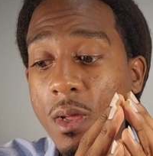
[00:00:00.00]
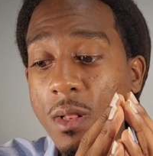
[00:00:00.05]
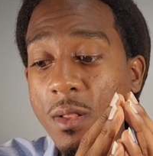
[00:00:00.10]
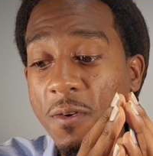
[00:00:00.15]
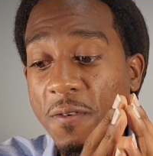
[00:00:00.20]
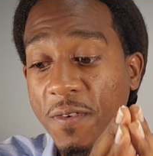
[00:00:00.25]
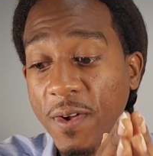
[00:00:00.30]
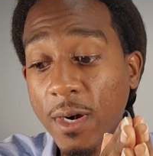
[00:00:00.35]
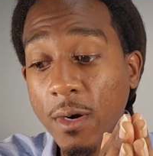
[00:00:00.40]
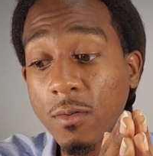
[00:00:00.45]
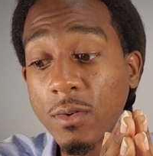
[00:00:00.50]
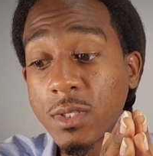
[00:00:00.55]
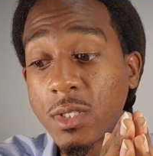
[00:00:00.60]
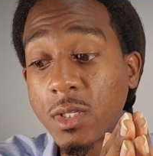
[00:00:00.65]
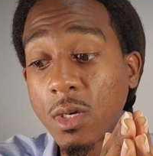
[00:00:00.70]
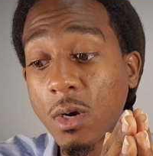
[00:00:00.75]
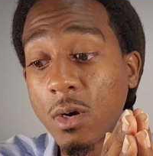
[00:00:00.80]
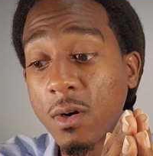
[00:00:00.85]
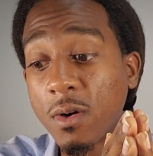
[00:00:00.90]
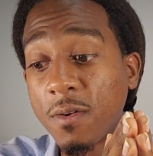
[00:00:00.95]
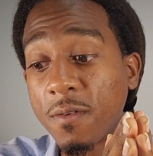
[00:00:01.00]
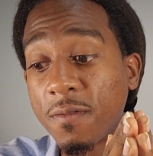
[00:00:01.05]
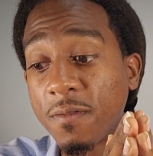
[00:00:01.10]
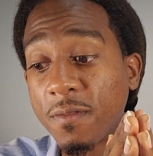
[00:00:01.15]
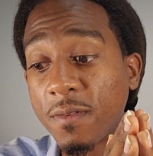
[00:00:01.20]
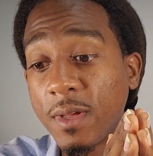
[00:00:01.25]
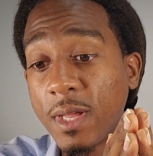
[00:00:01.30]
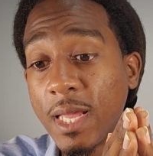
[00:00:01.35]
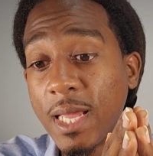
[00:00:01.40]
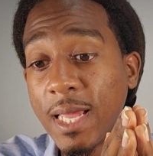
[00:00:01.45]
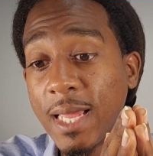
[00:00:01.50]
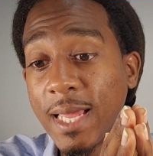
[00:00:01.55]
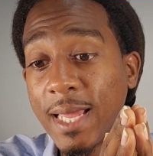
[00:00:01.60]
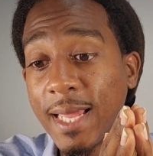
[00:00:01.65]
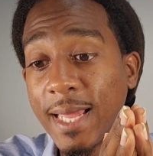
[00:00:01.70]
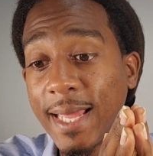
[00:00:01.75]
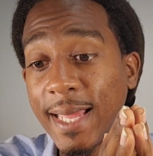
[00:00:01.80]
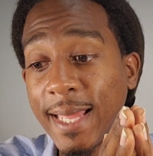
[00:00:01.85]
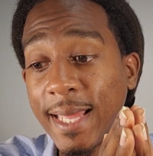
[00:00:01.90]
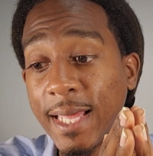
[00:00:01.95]
the Federal Reserve
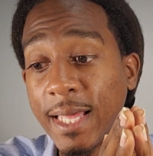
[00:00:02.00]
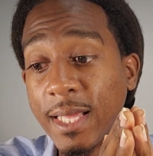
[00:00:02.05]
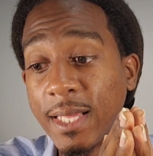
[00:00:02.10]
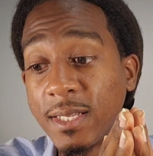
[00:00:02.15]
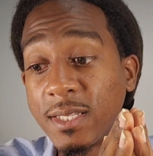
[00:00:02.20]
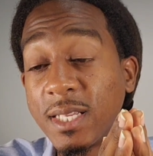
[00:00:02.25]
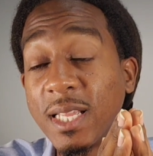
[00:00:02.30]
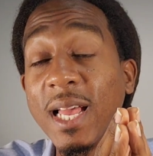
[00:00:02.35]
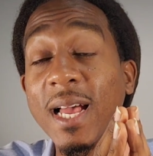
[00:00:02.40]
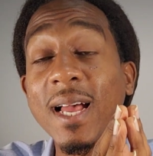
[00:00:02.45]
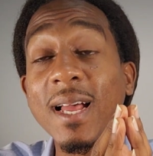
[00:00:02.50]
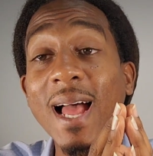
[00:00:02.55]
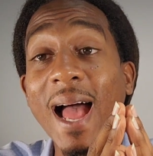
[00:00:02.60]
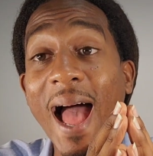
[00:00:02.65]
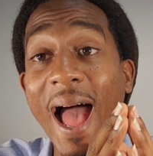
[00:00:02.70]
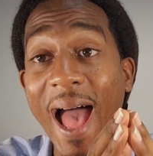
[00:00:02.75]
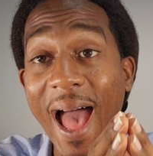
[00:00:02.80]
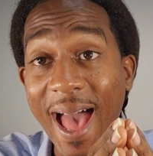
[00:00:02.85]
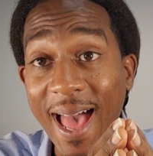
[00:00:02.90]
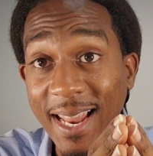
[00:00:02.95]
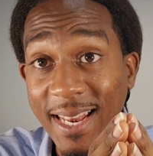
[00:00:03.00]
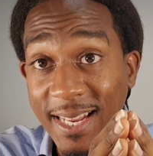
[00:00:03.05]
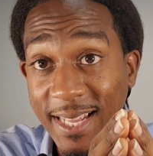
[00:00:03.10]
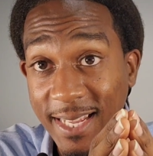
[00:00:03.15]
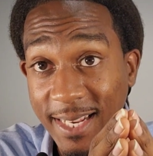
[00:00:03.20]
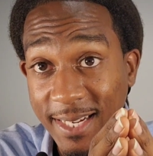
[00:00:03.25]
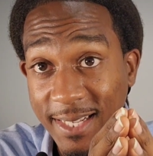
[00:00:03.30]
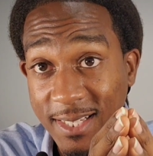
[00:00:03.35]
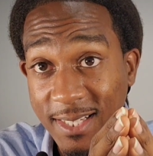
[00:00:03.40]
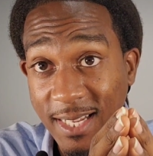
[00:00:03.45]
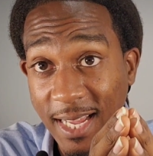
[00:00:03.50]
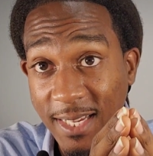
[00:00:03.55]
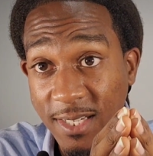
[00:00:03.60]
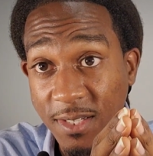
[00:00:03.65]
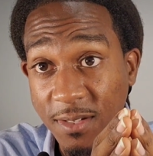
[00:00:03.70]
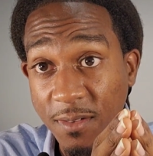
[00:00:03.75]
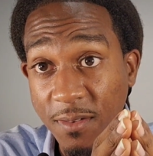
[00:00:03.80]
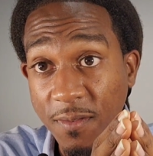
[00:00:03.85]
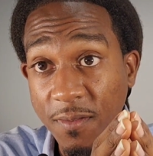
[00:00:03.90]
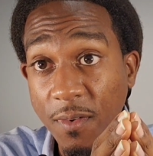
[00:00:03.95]
is highly
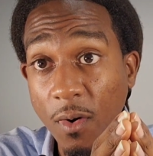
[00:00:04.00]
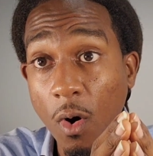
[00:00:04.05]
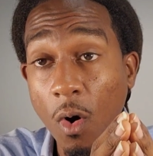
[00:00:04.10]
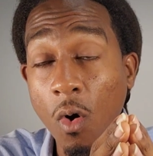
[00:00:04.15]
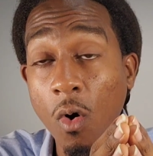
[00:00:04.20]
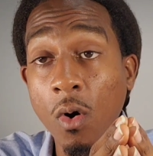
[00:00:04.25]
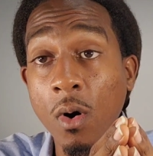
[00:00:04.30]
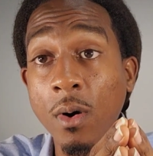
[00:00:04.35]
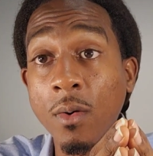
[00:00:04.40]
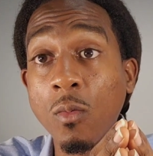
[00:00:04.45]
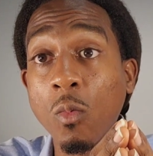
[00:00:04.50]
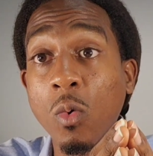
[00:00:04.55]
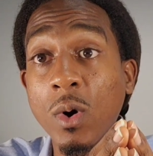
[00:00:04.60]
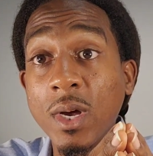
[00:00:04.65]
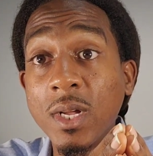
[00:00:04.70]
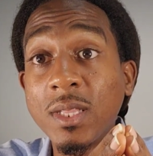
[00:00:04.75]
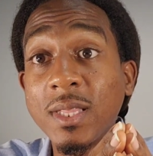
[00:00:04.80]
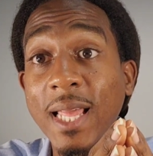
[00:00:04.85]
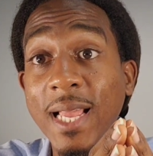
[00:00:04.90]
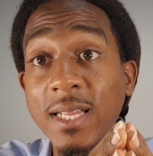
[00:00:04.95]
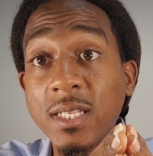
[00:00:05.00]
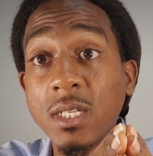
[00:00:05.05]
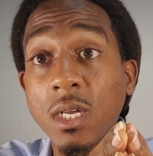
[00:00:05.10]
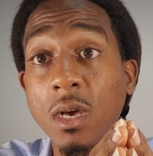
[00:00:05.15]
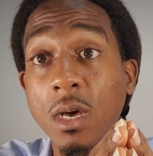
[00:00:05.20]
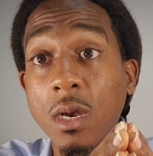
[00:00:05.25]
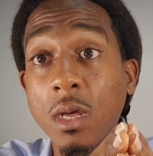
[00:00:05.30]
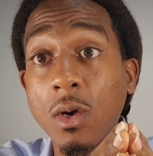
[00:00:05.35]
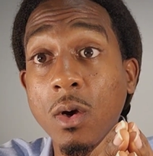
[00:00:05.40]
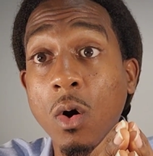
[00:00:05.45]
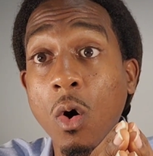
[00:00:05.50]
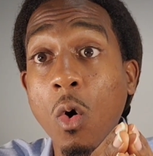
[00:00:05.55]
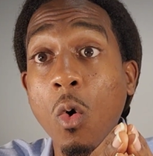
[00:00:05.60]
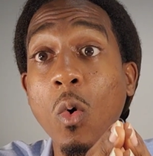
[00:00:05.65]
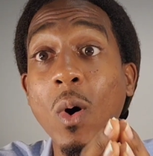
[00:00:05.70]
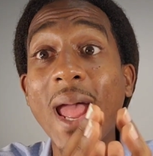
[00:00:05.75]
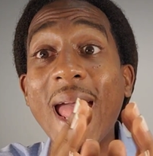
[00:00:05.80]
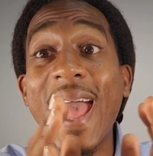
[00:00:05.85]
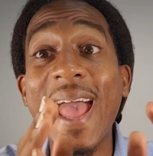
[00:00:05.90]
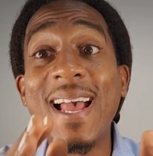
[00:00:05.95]
indecisive on where things are going to
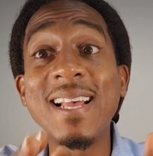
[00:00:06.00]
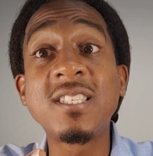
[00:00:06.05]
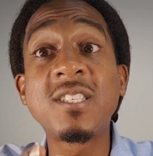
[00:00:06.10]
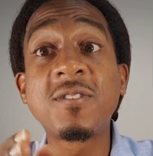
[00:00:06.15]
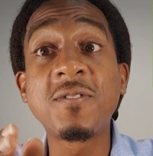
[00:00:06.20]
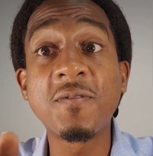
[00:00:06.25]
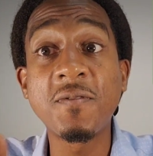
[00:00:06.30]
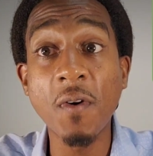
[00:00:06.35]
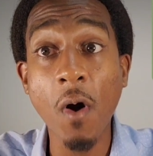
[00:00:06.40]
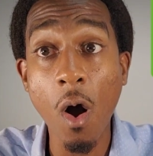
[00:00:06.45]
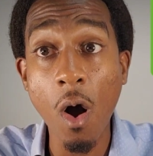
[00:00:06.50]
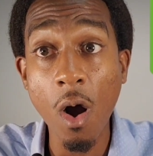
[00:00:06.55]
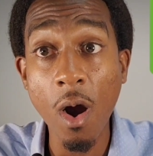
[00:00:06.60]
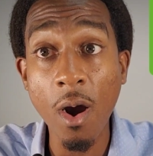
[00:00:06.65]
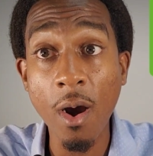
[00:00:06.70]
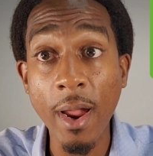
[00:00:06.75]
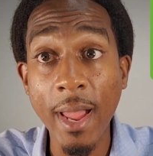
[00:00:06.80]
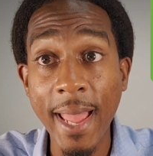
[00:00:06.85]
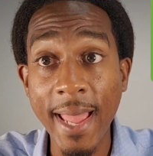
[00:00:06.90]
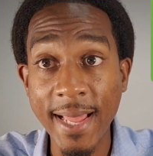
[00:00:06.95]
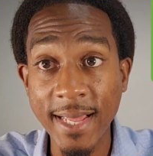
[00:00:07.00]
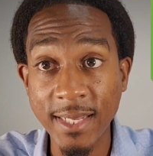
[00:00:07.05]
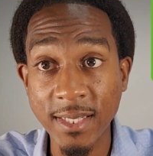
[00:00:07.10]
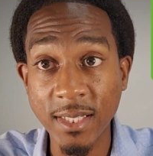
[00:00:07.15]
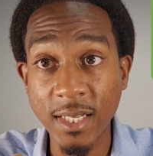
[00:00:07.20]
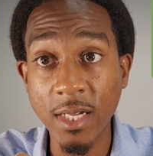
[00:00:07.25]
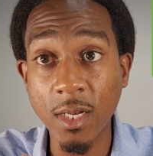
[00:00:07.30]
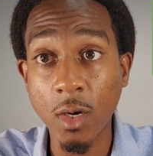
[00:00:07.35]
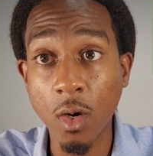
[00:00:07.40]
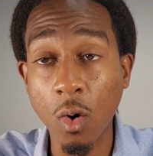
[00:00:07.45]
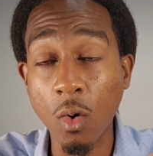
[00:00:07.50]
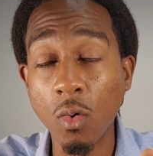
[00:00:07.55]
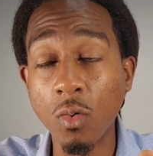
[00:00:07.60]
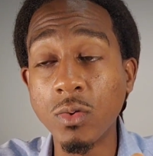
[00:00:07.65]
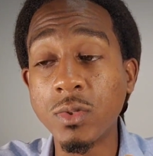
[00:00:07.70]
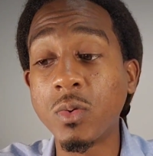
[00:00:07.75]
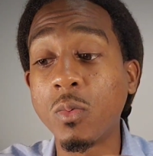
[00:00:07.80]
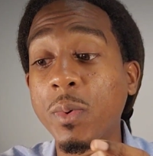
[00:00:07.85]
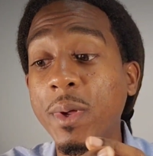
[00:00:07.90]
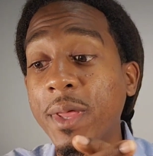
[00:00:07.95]
go, as far as it
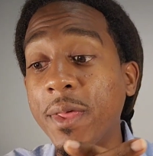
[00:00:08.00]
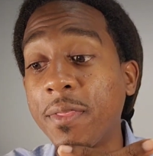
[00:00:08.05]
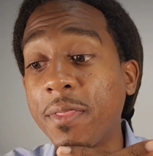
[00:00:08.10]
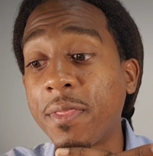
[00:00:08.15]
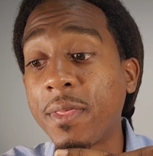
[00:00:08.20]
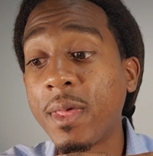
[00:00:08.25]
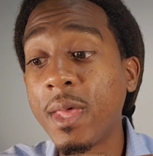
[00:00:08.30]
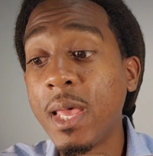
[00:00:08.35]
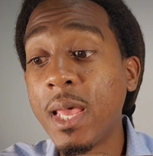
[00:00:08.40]
goes with